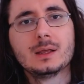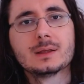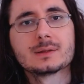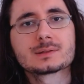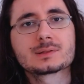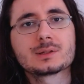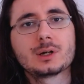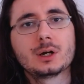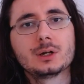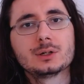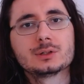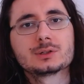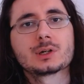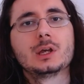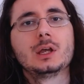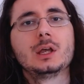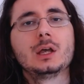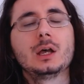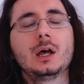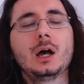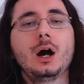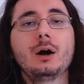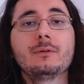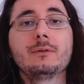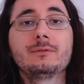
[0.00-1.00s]
side
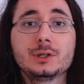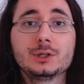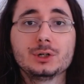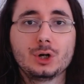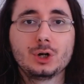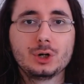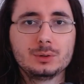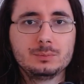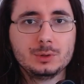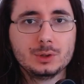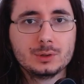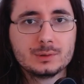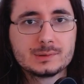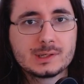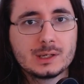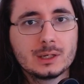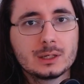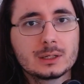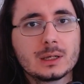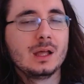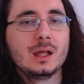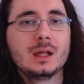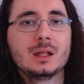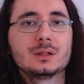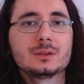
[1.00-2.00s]
of AI
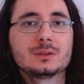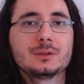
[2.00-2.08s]
music.